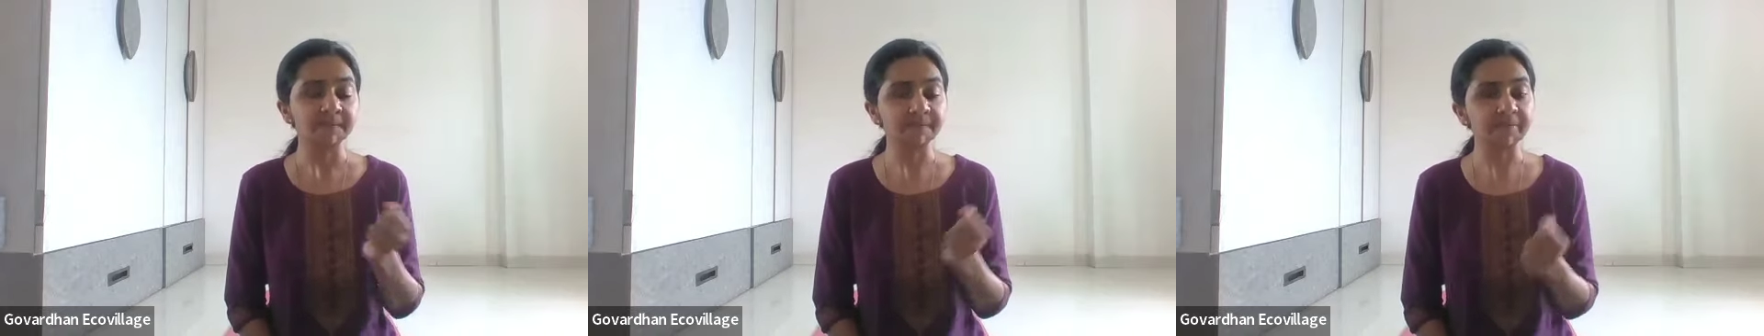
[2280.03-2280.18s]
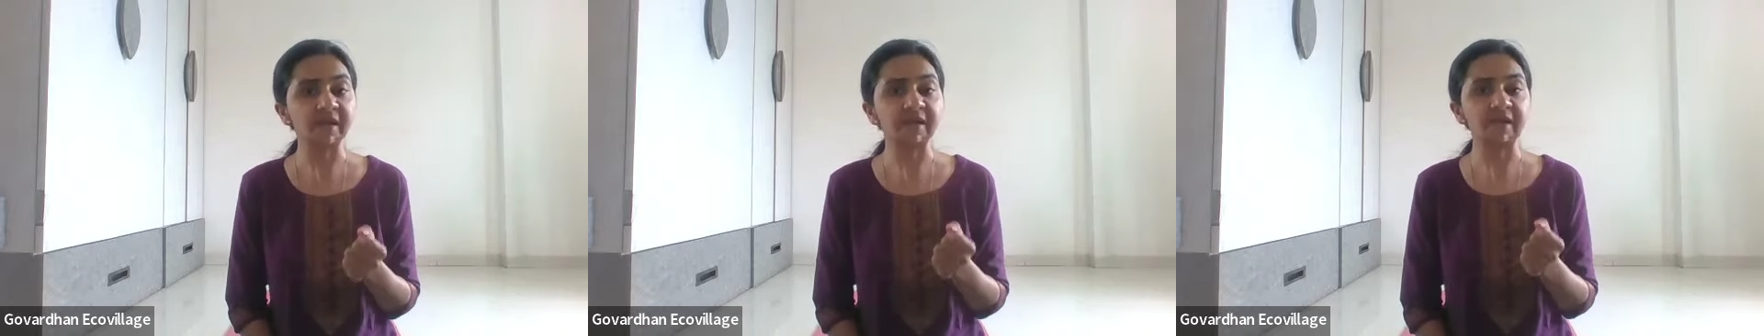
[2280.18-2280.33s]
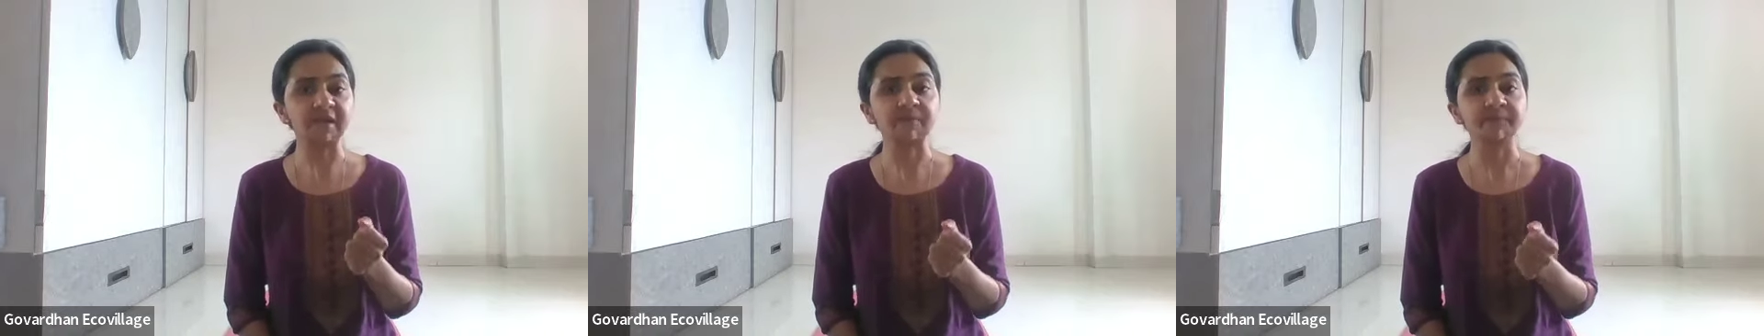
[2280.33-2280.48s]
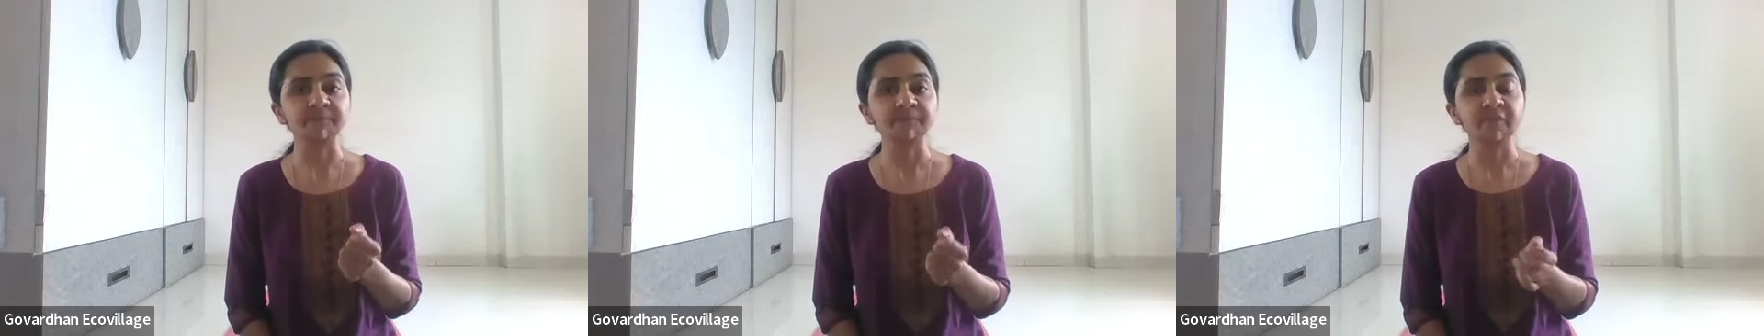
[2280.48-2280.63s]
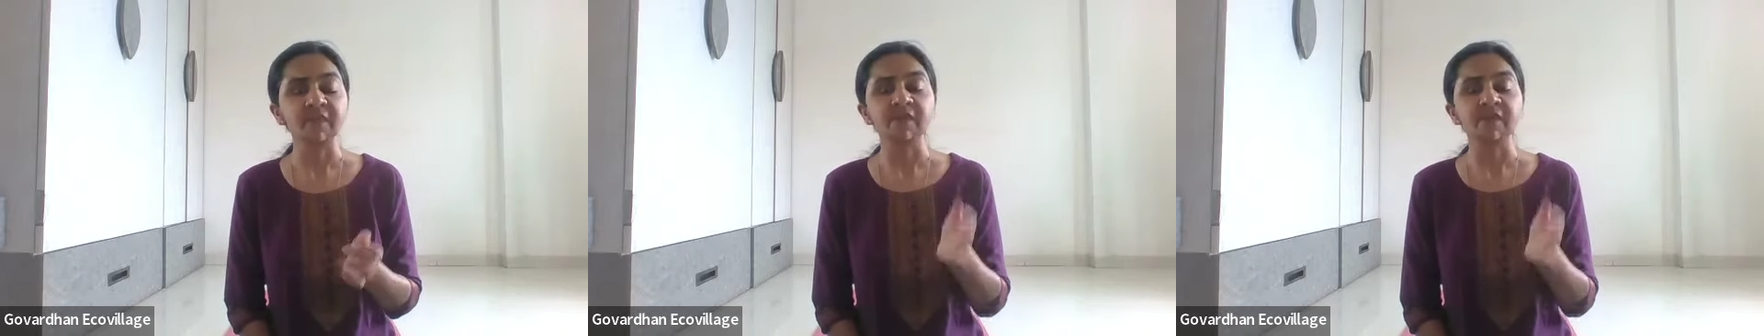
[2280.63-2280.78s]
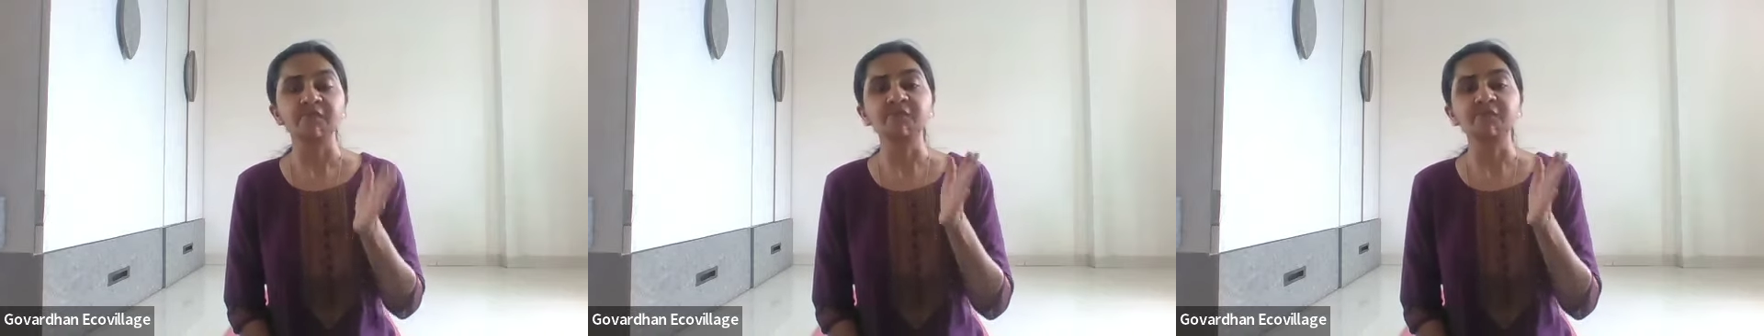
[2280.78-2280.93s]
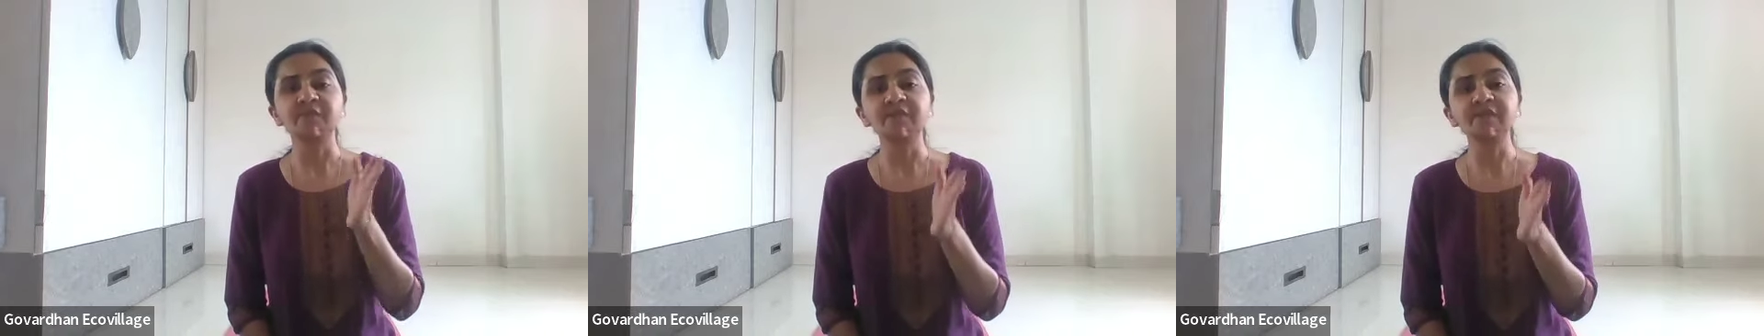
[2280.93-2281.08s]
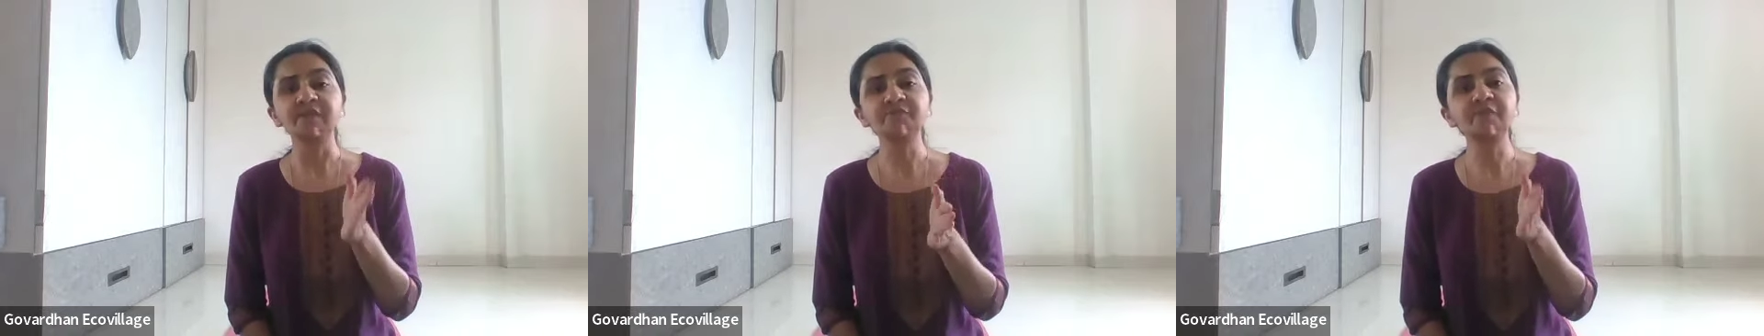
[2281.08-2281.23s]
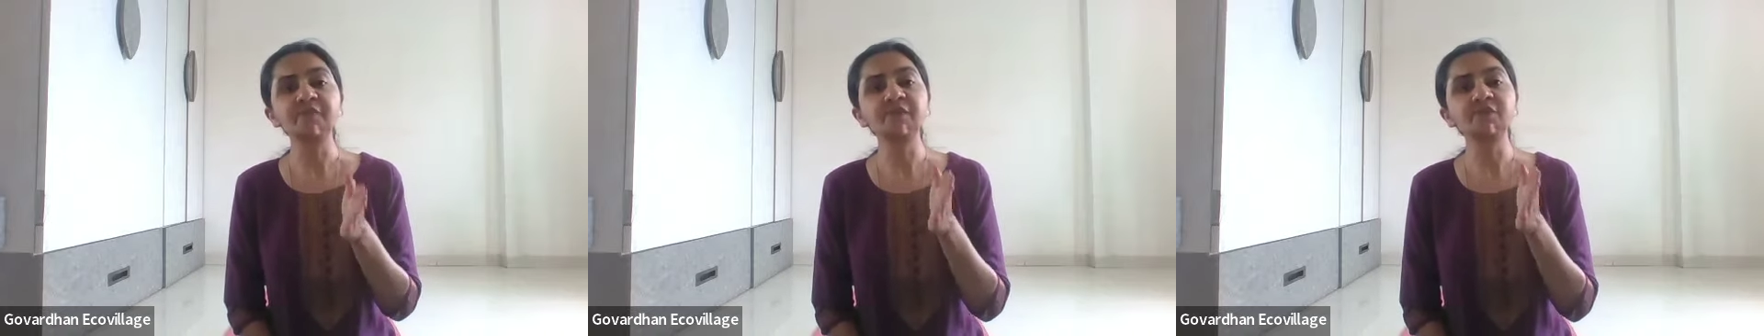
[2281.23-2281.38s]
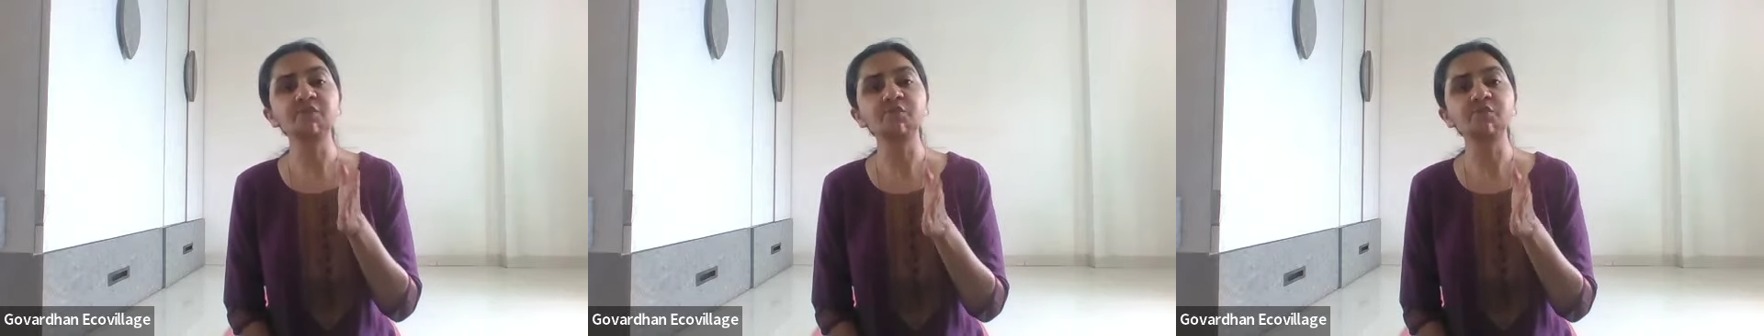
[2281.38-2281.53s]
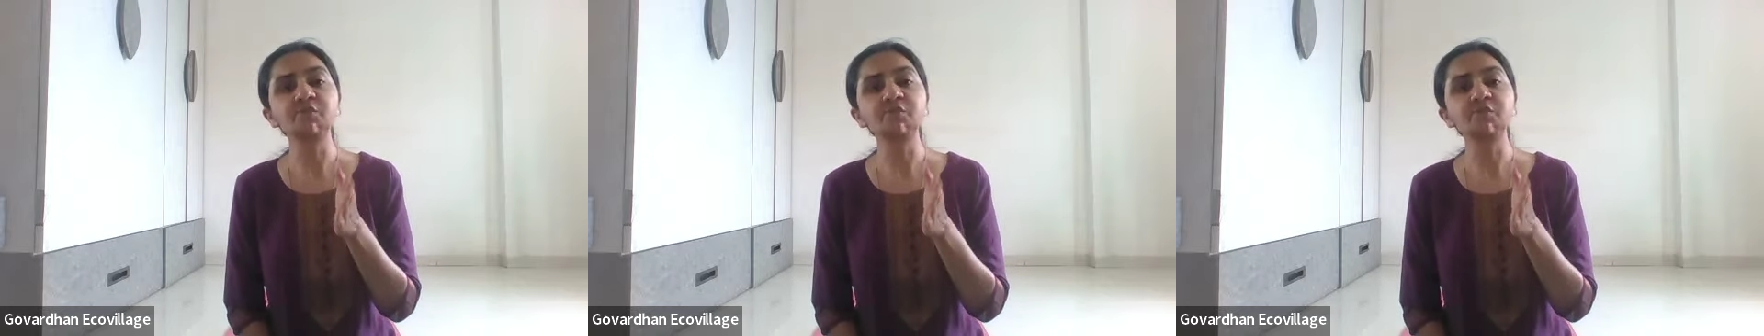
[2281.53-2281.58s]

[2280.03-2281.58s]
But when we